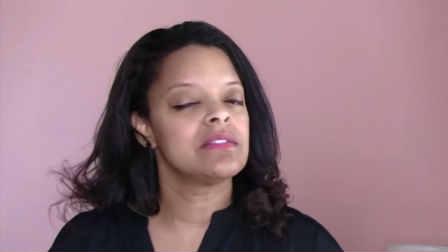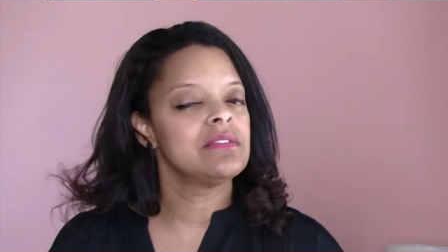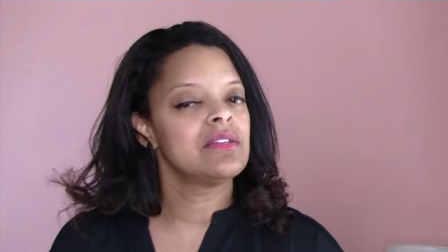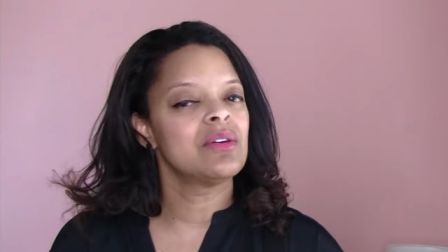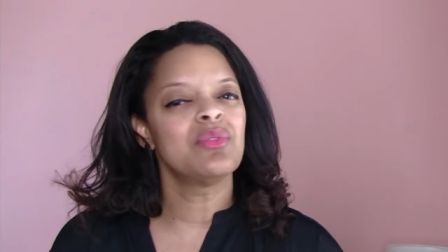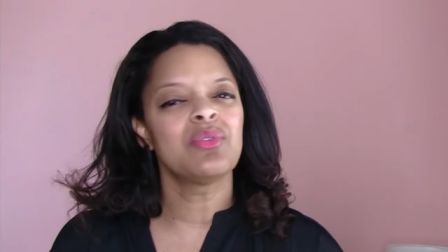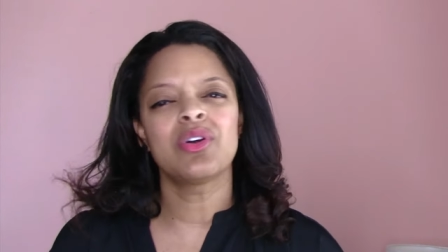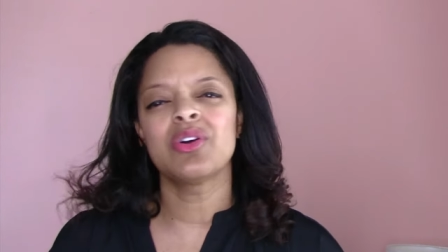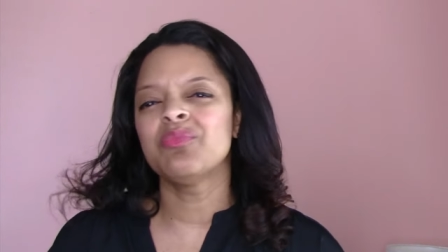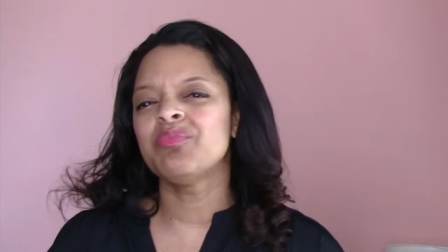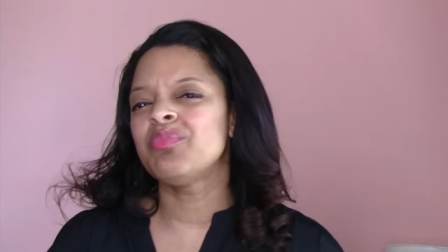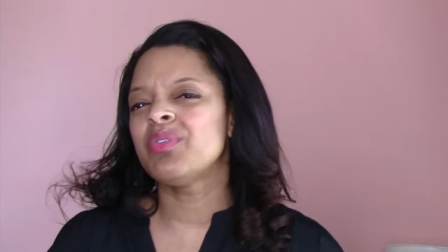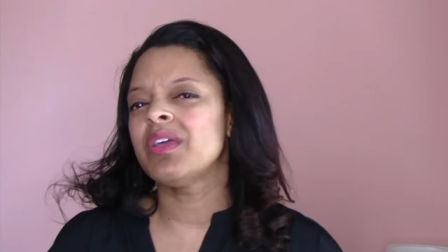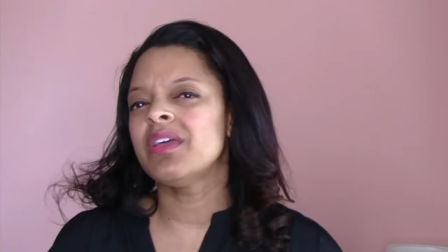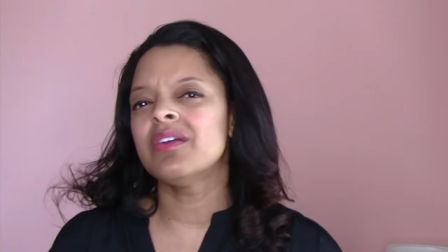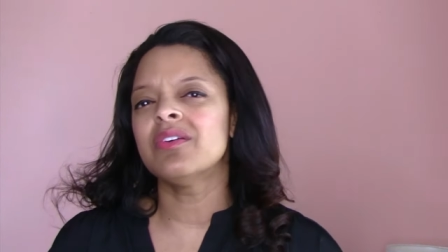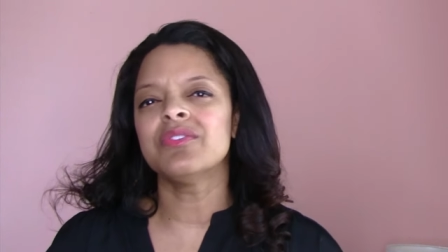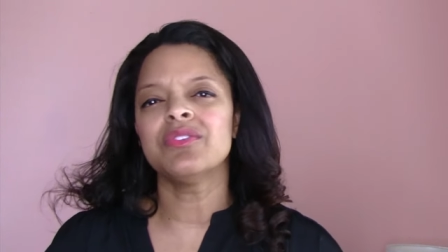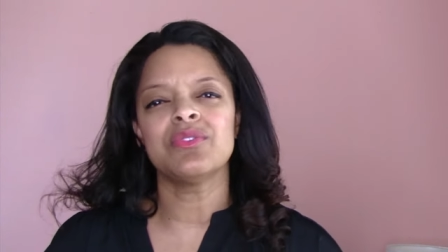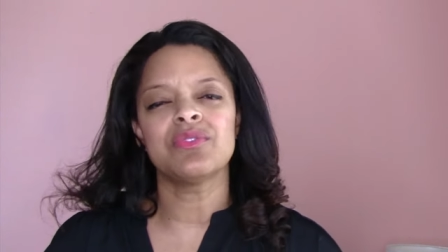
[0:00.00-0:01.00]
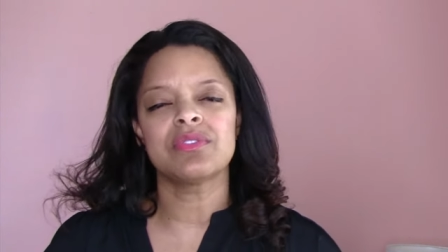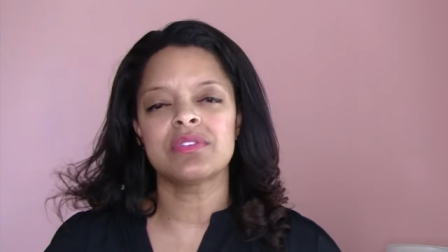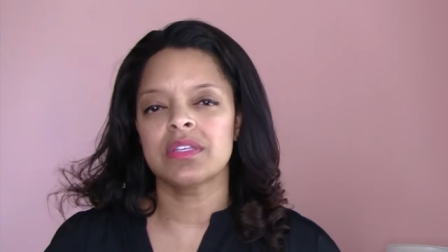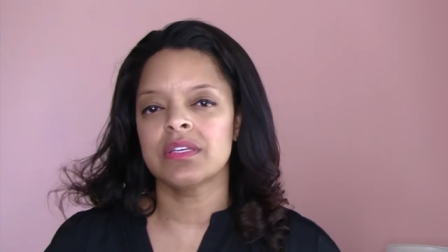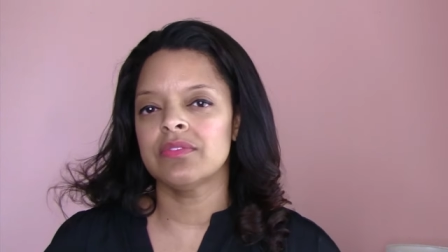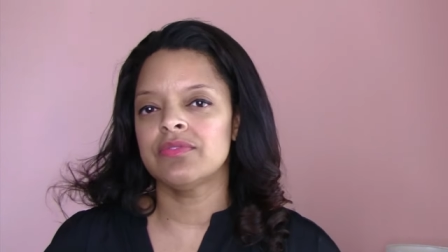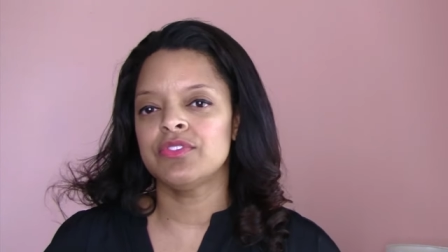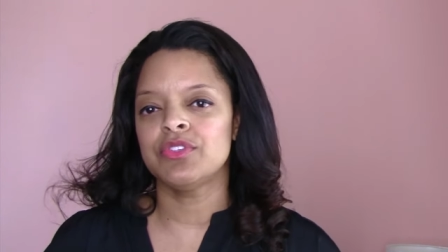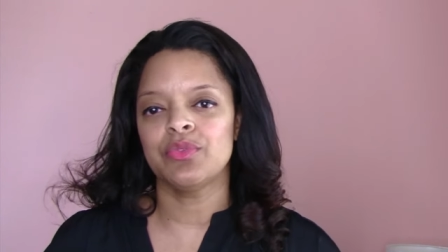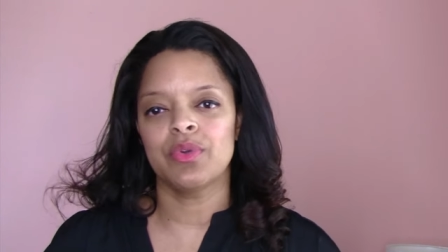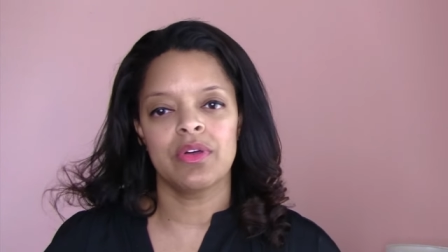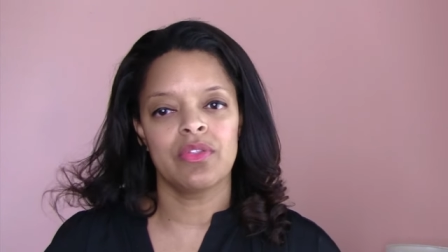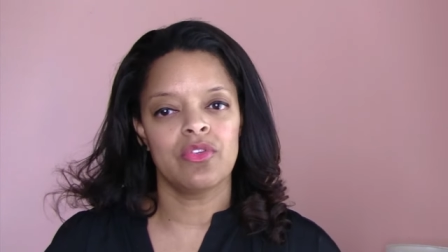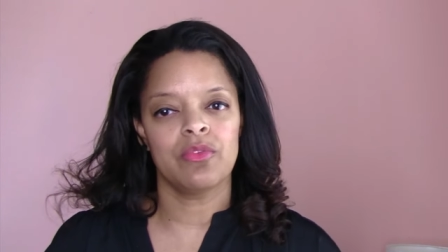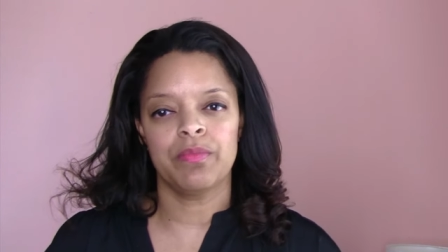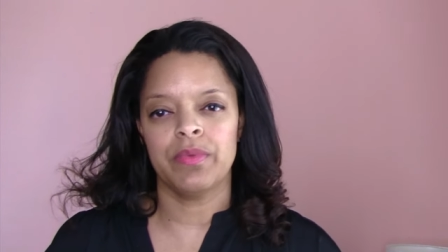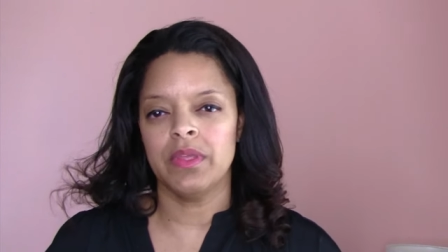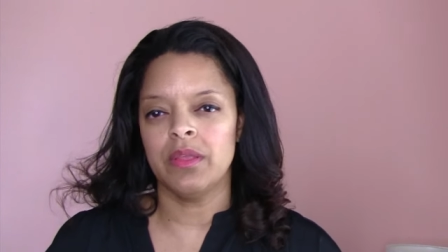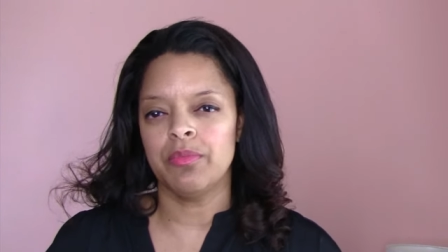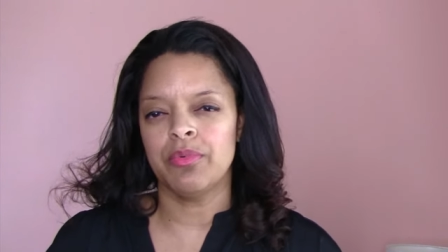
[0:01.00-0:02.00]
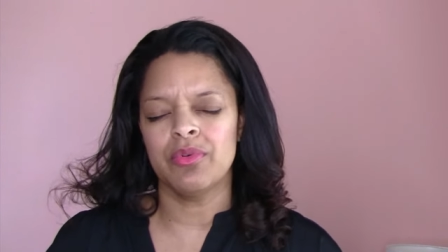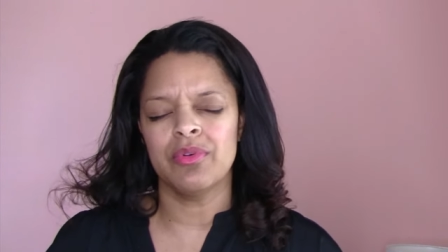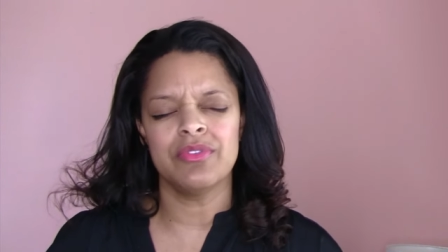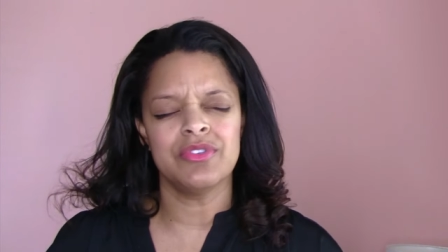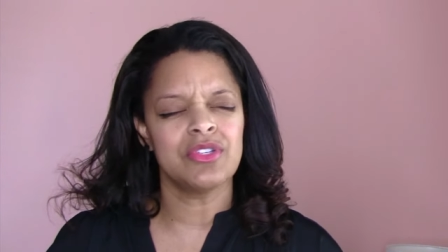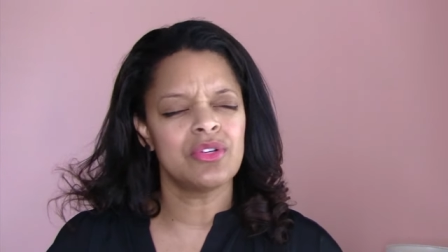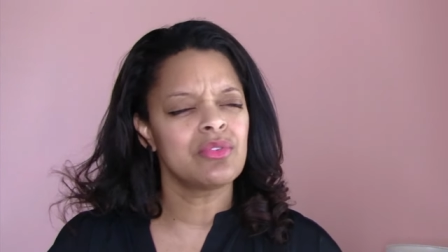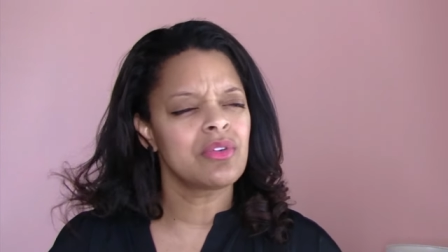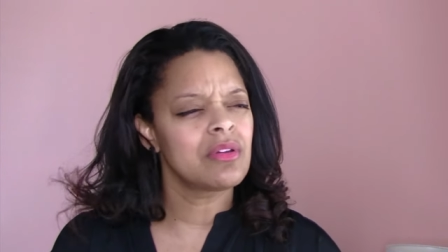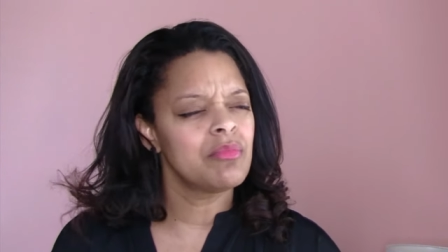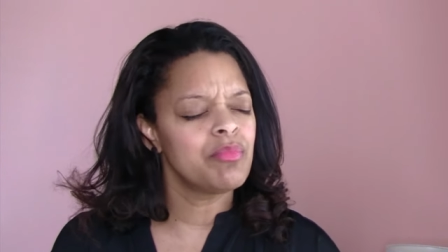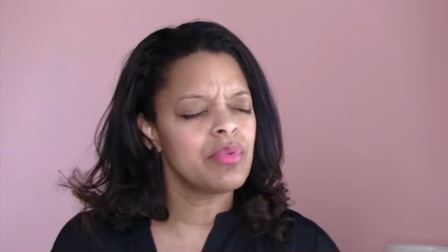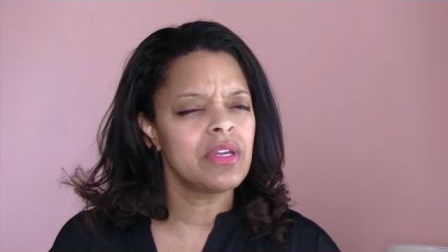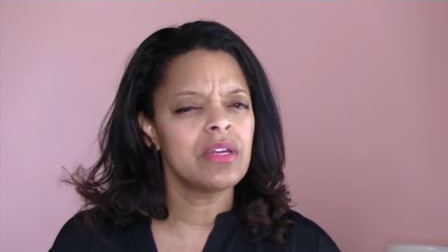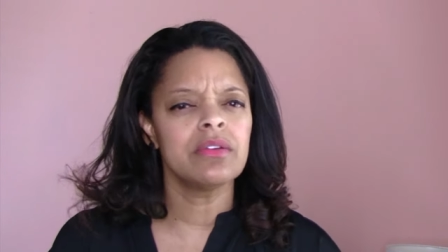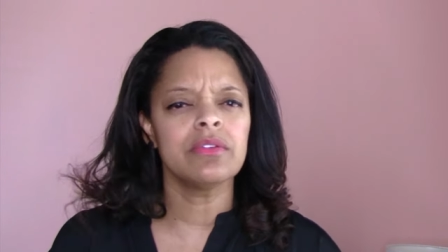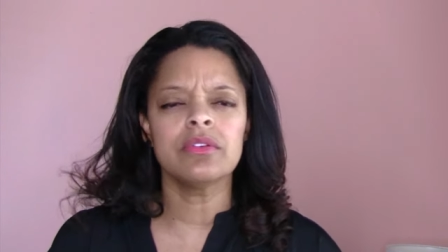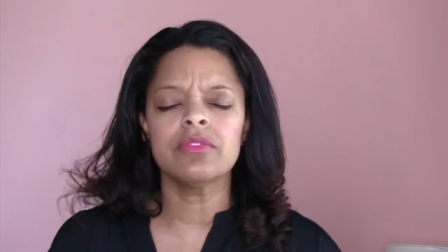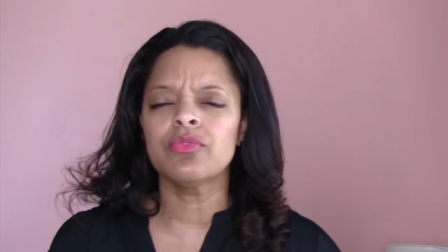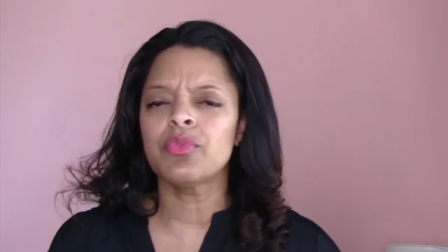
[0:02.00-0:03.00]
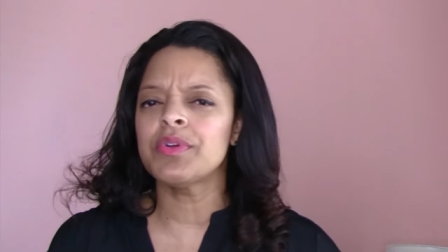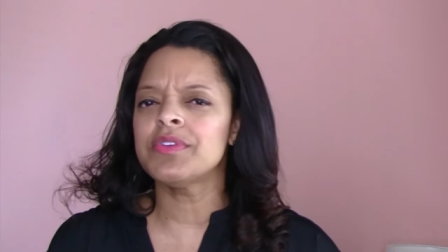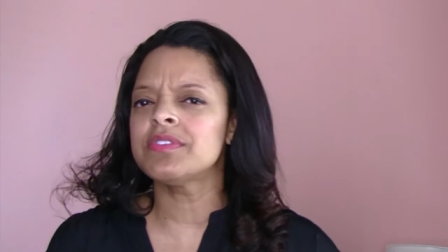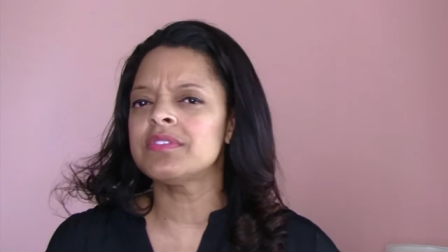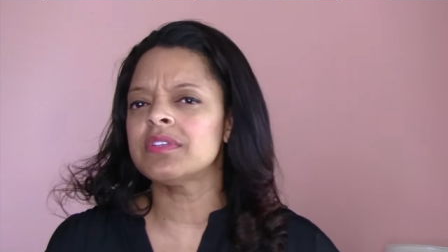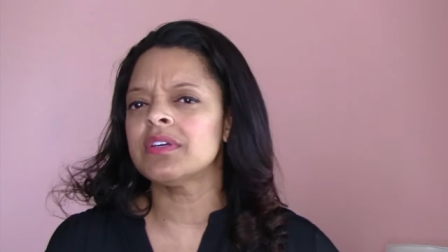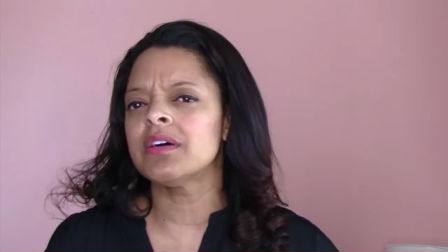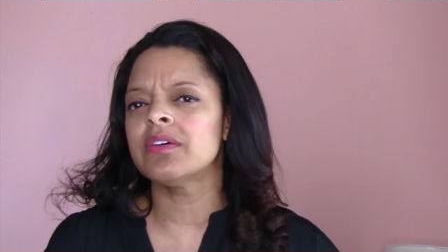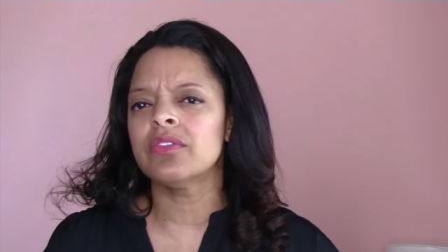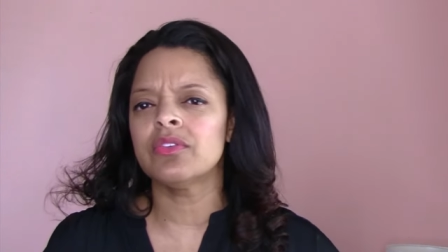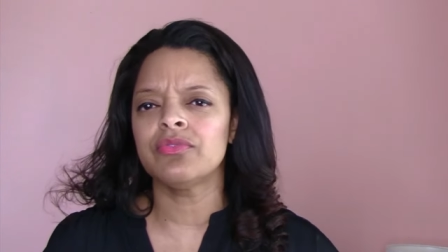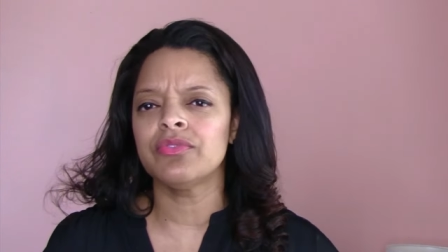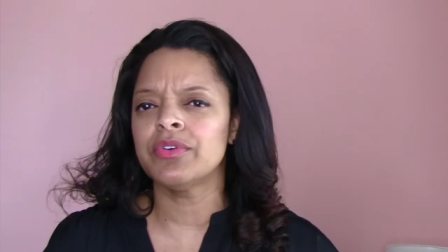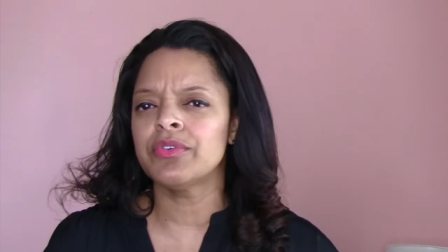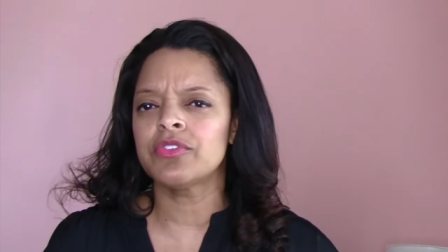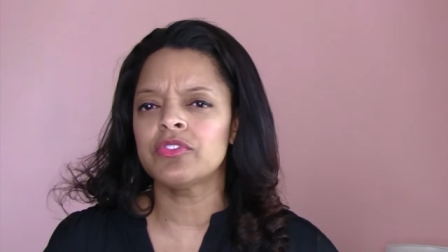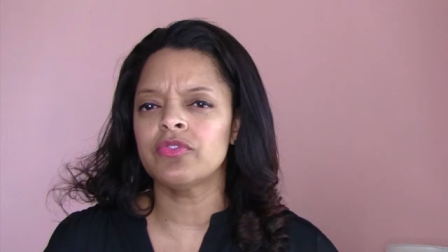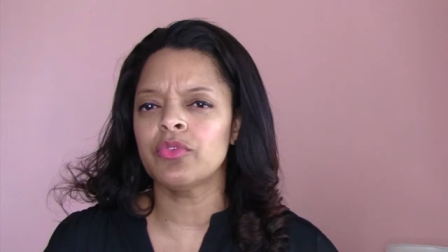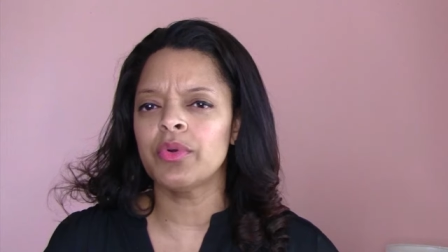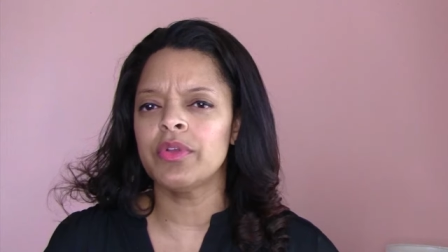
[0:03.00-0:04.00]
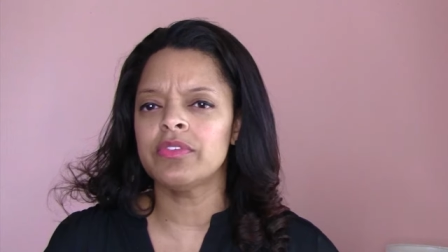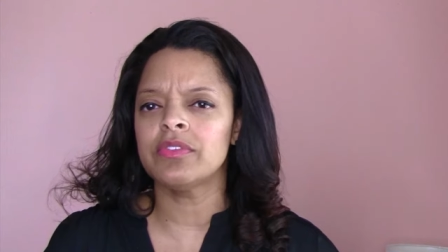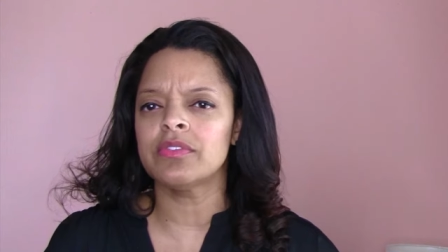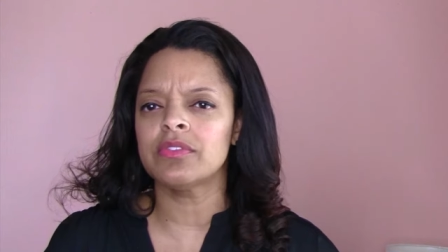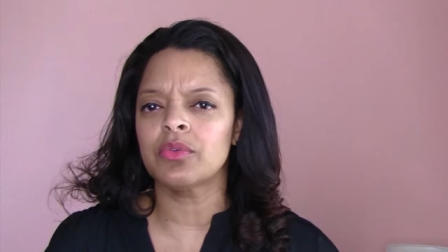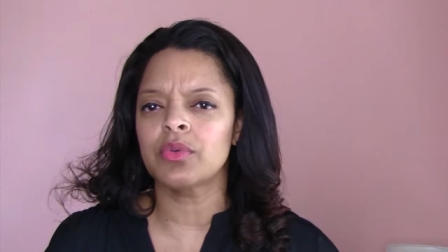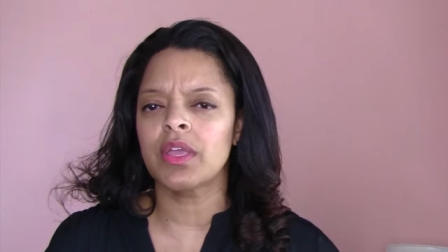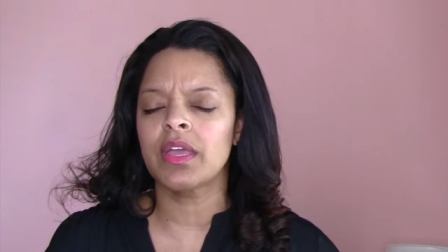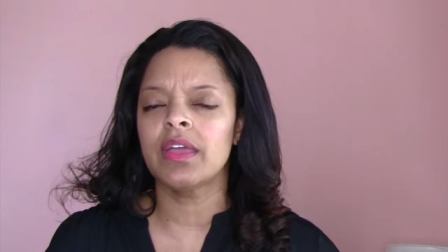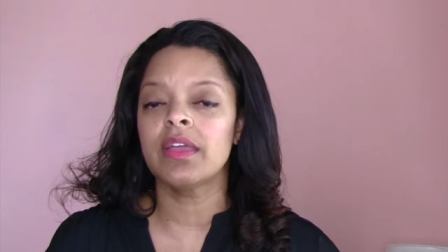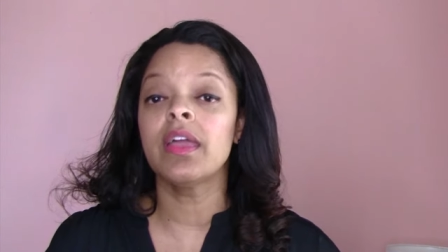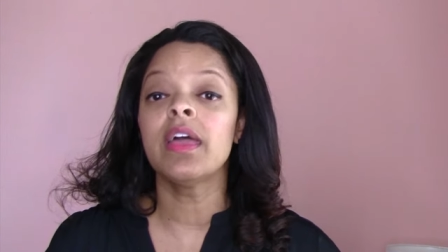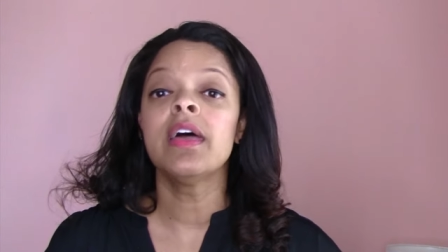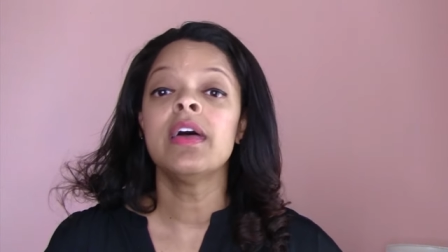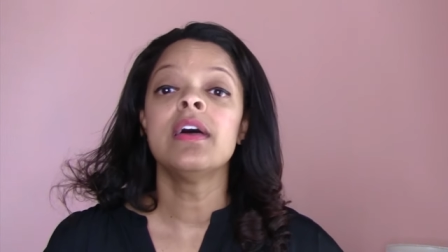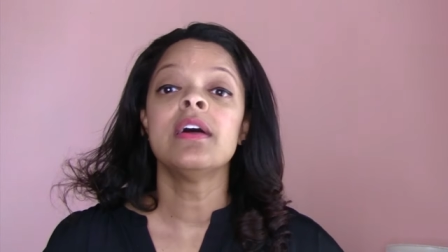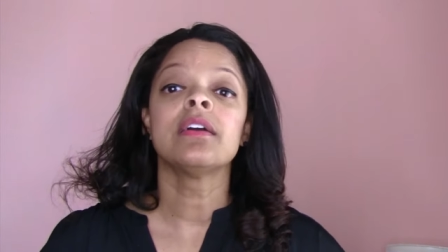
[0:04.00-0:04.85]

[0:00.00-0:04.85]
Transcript: don't compare yourself to other people and don't compare your voice to other folks' voices, okay?